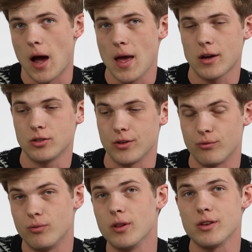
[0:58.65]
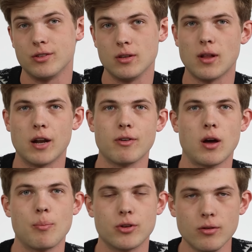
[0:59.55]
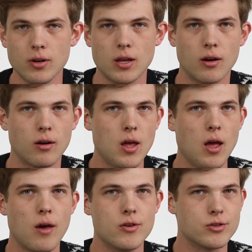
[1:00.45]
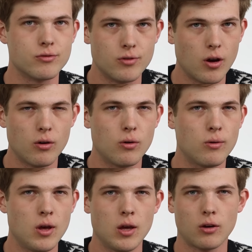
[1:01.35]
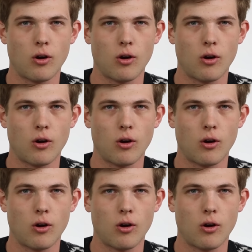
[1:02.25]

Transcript: I actually really see a lot of opportunity here and there's no